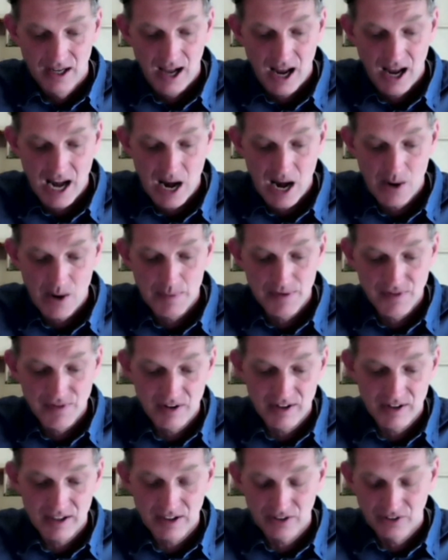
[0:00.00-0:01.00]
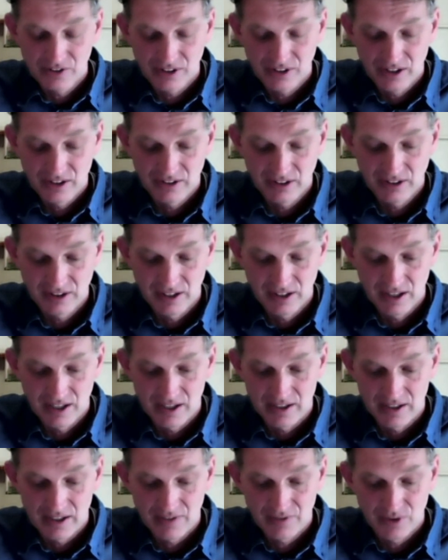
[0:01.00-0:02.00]
and I would be very concerned to
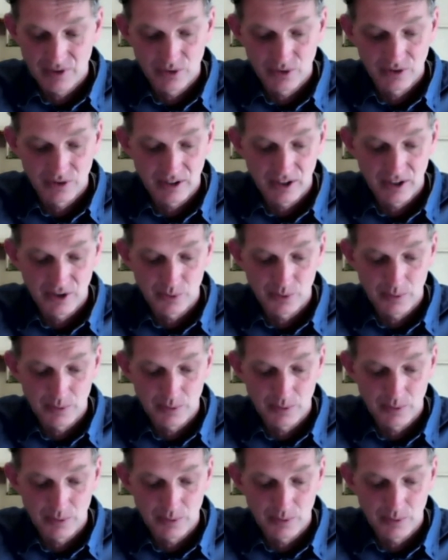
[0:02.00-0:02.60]
learn if UCOs